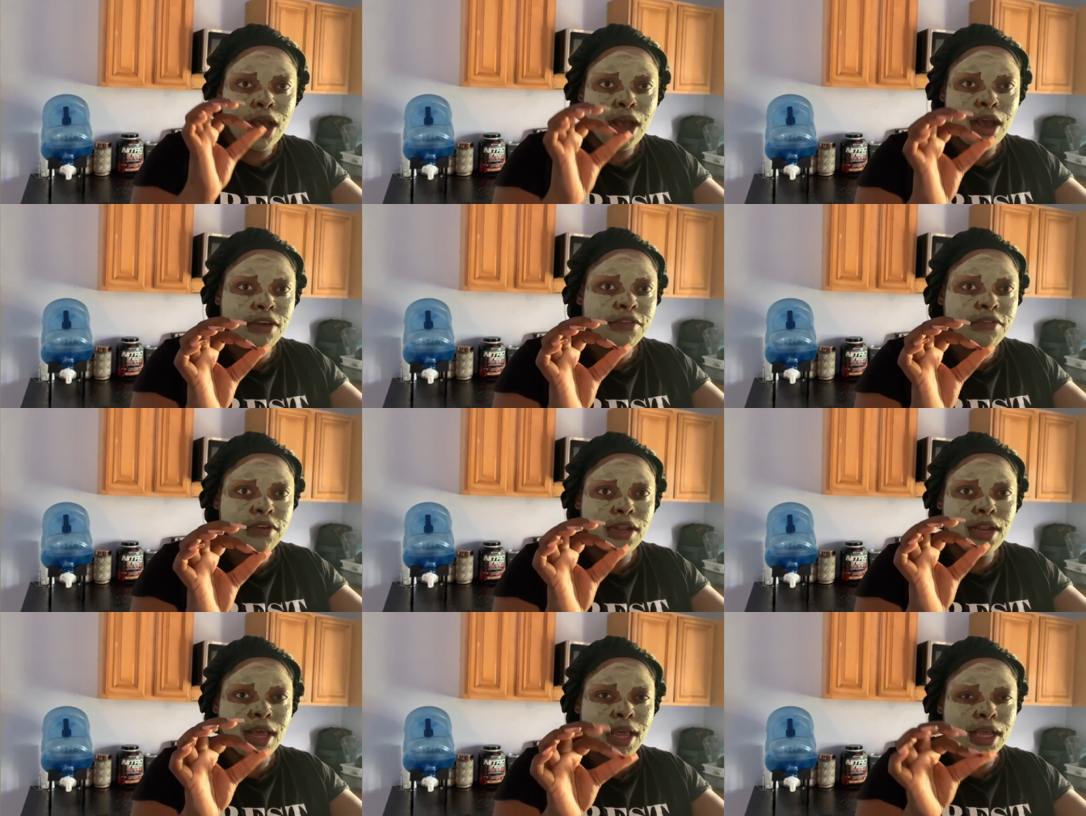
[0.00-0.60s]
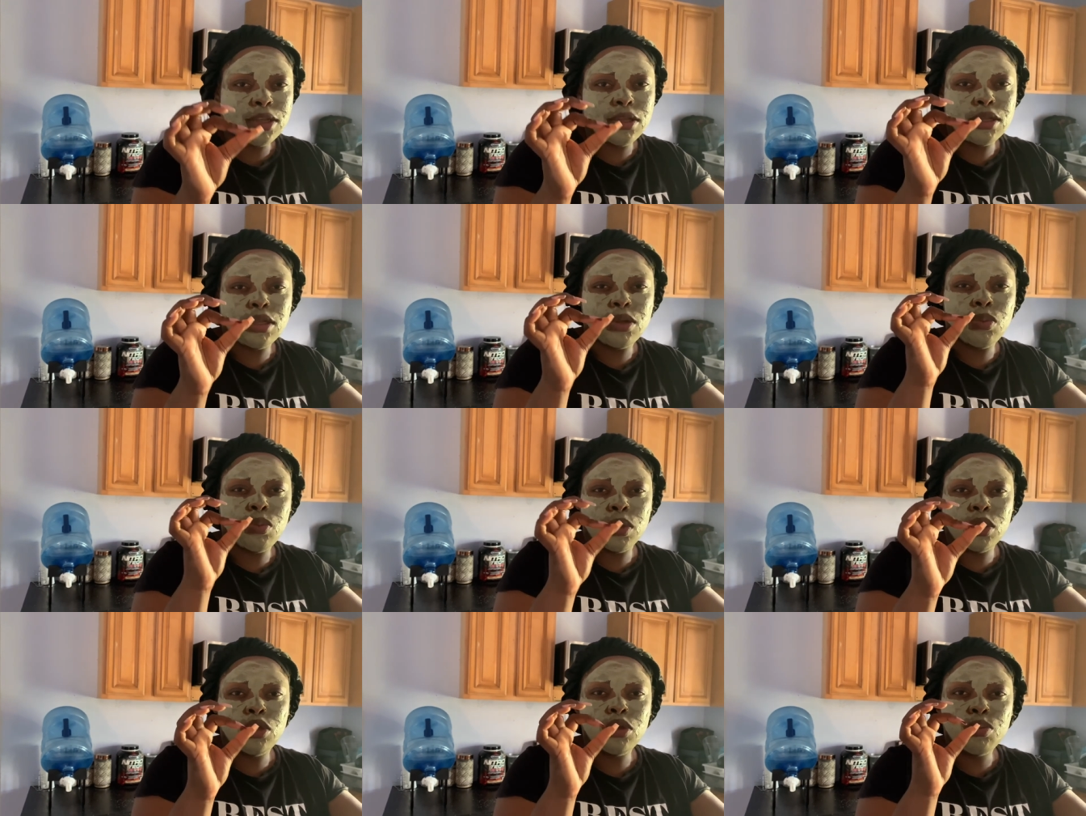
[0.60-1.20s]
i feel like
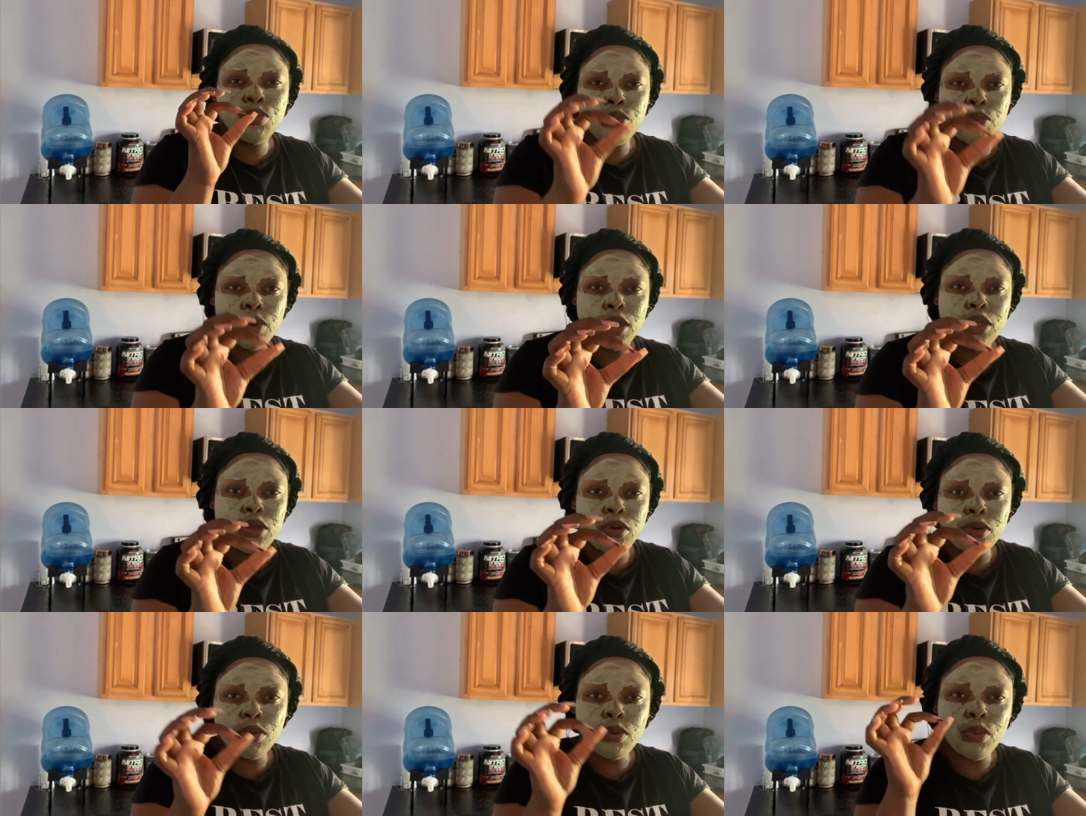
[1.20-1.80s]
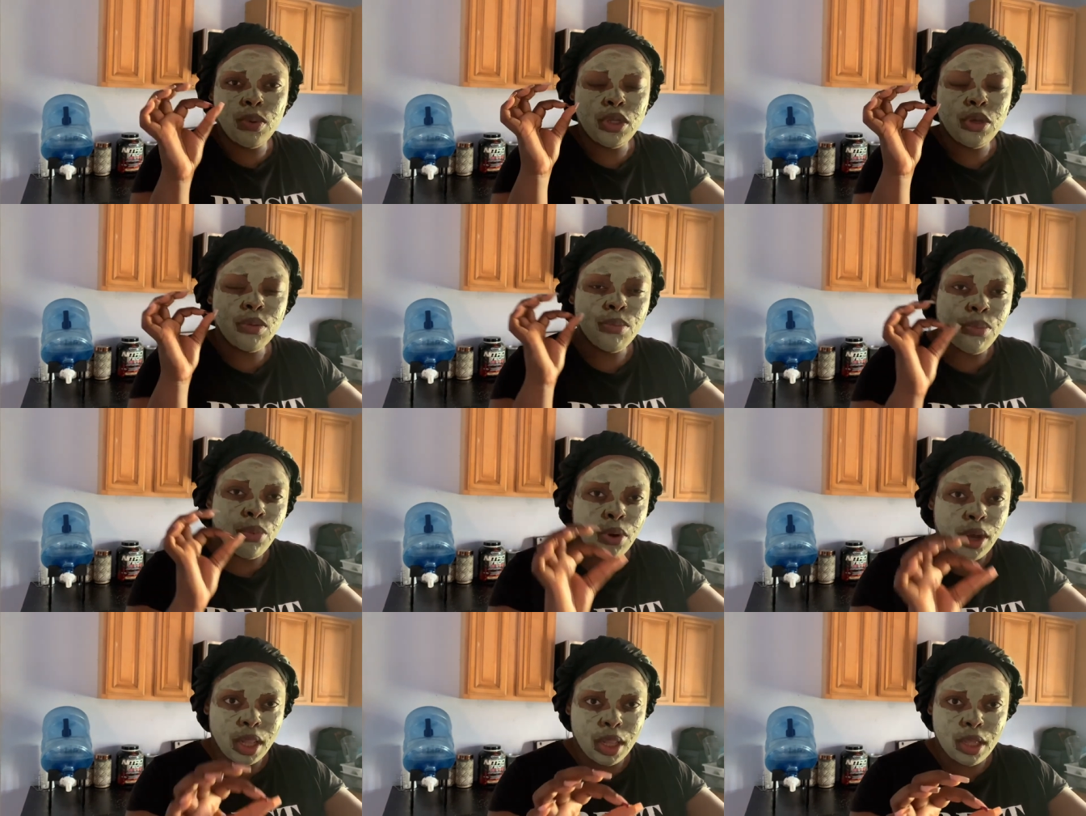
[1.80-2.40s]
when you when you when you
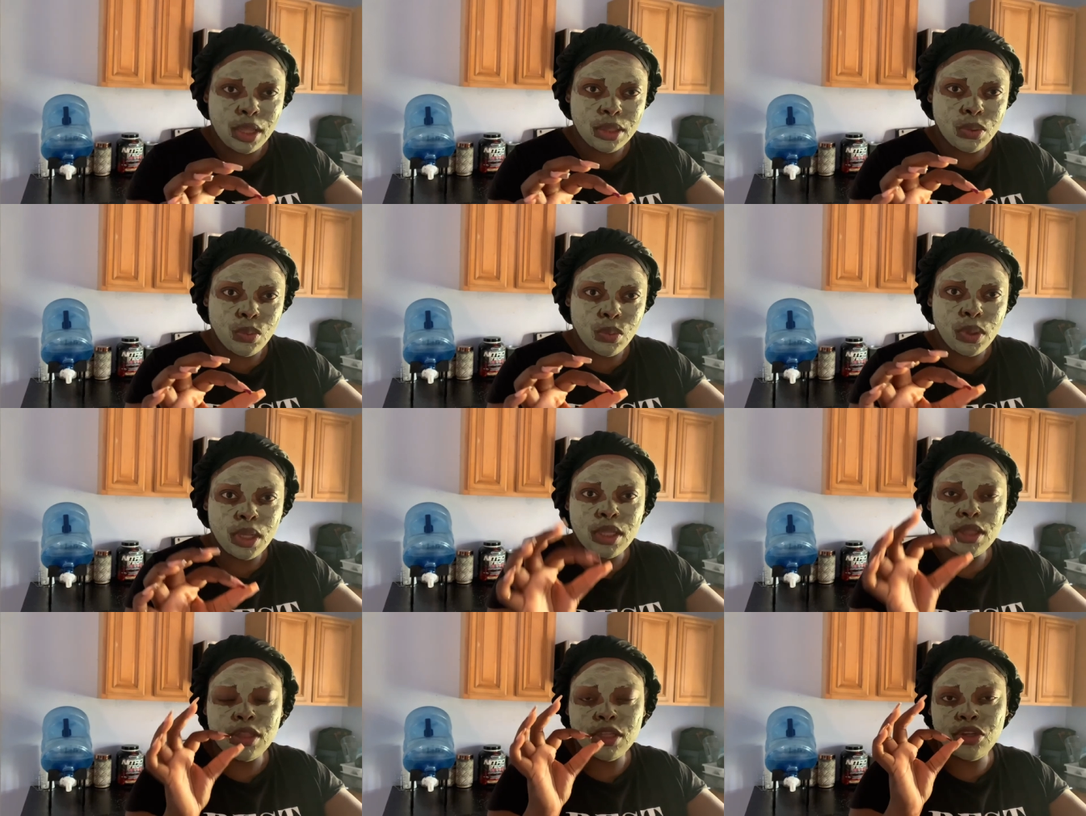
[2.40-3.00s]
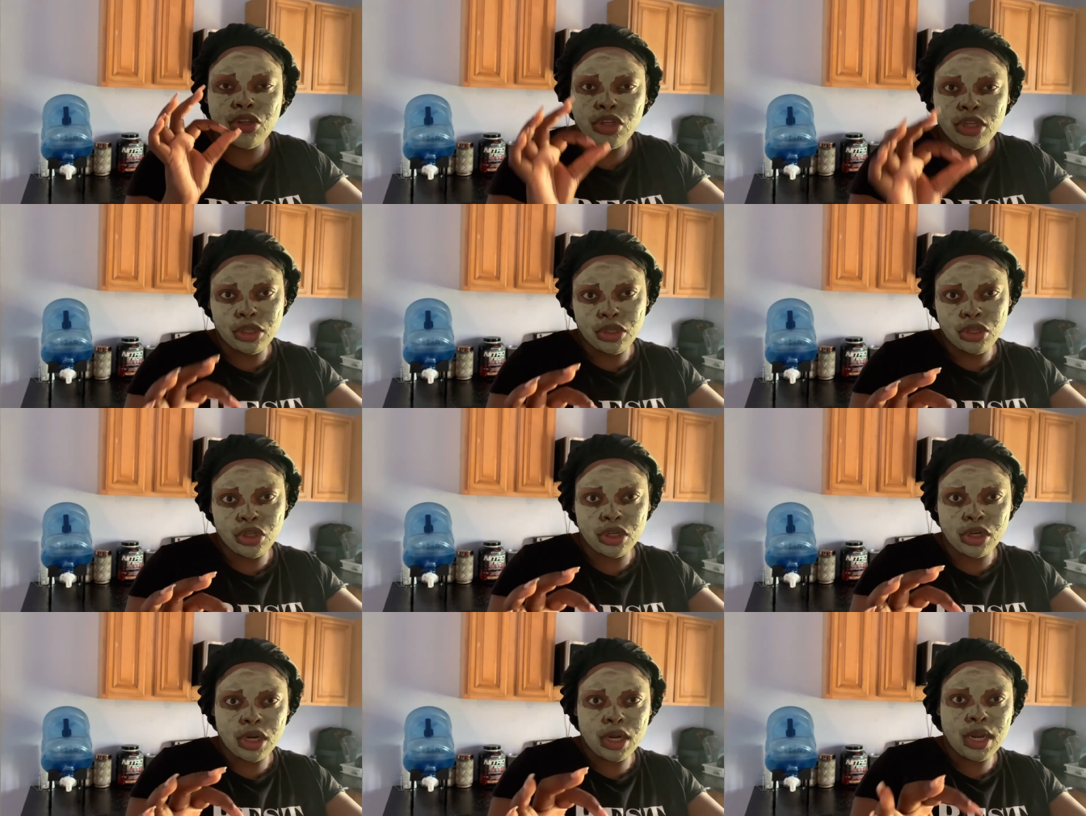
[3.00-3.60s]
boil it with the
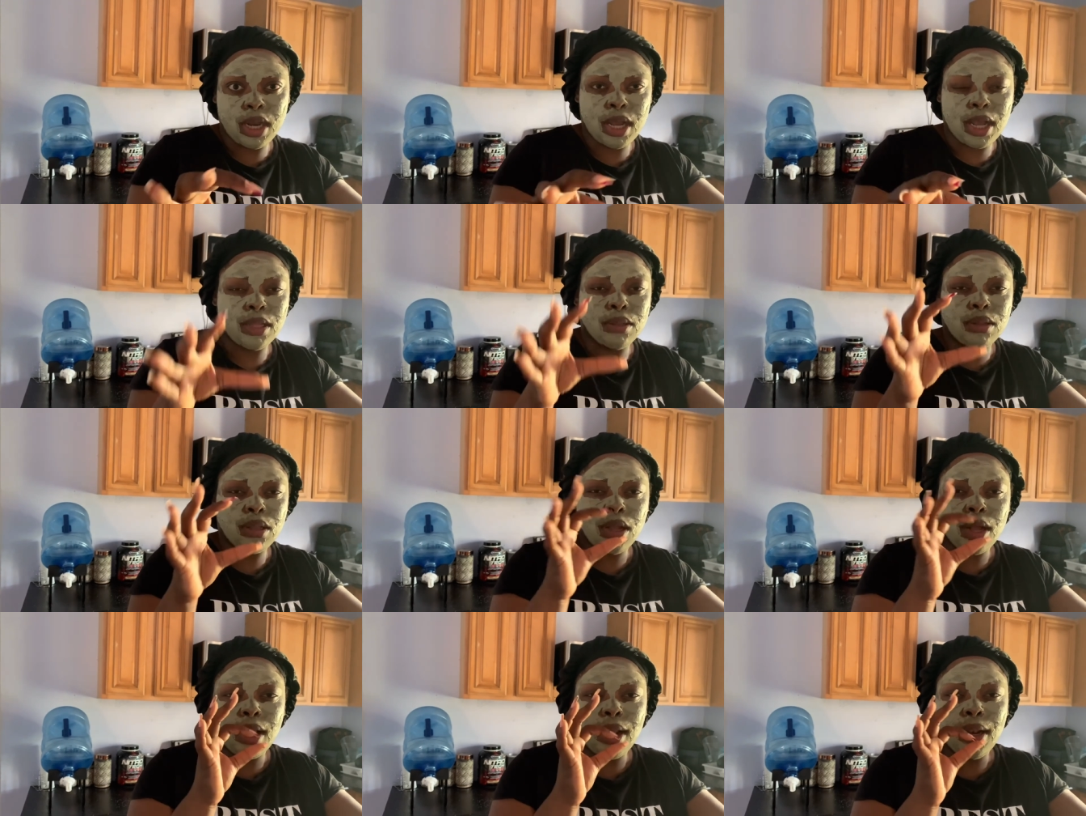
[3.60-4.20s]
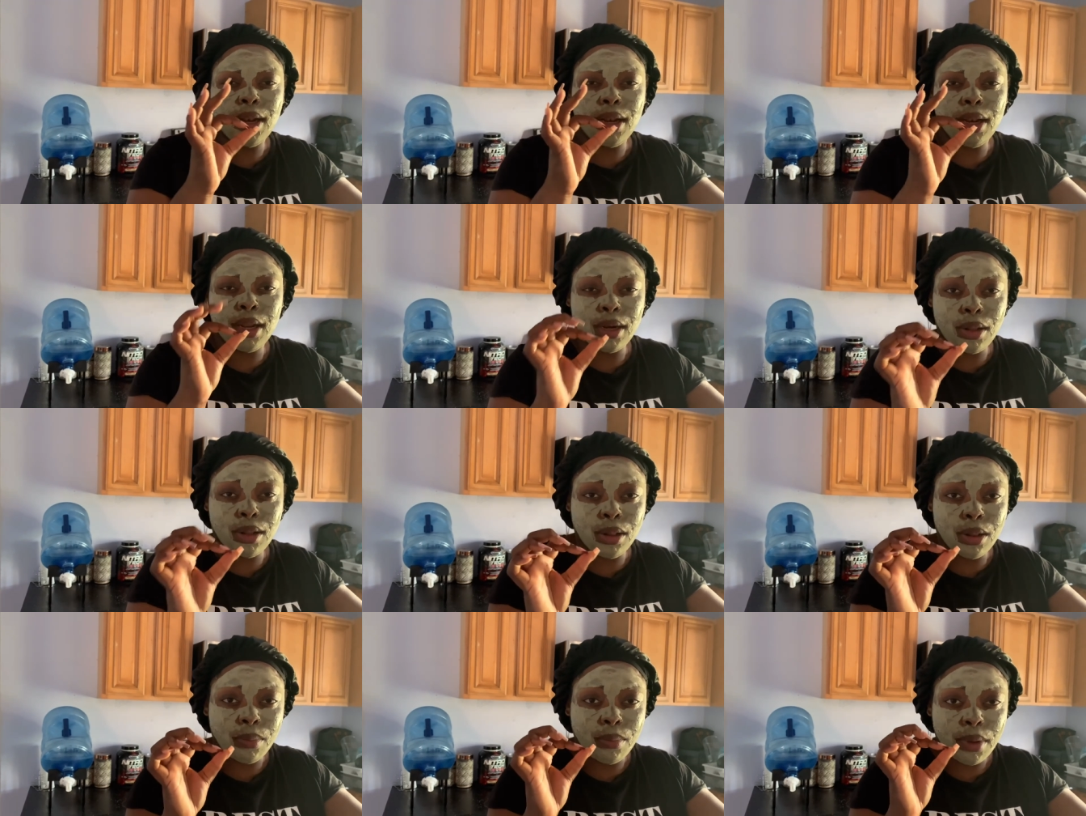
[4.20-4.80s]
ginger and a
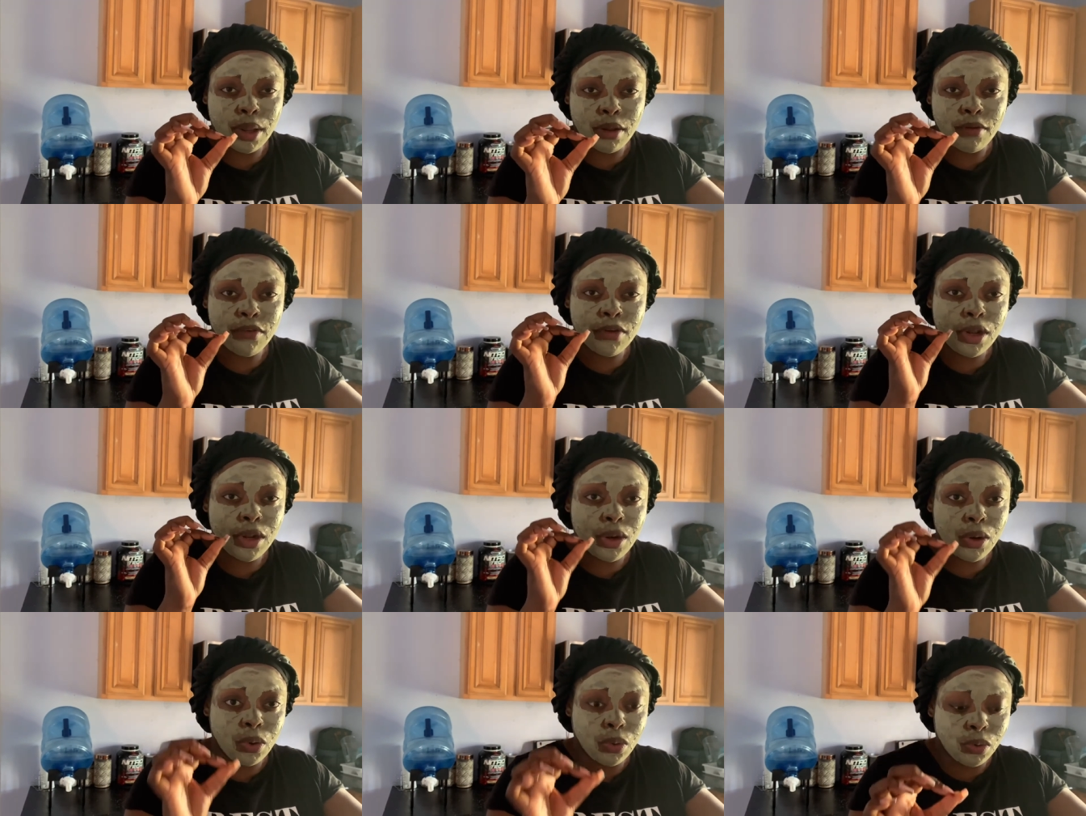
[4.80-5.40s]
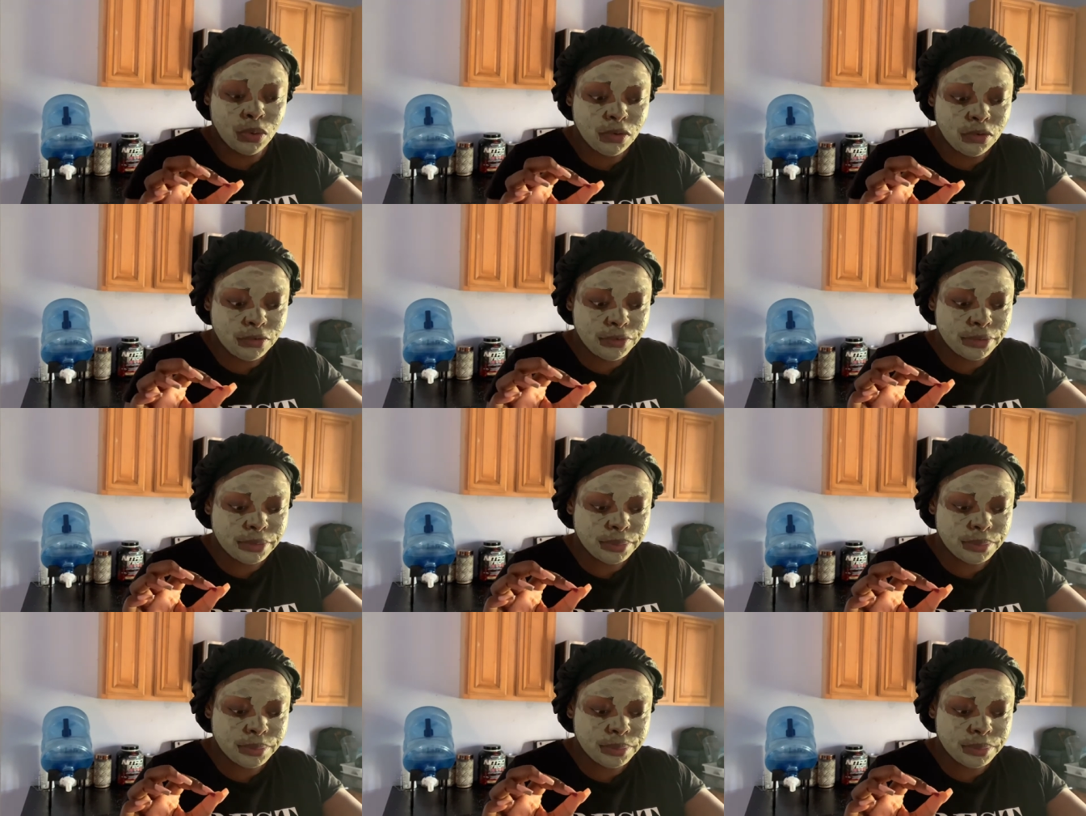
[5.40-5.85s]
little bit of clove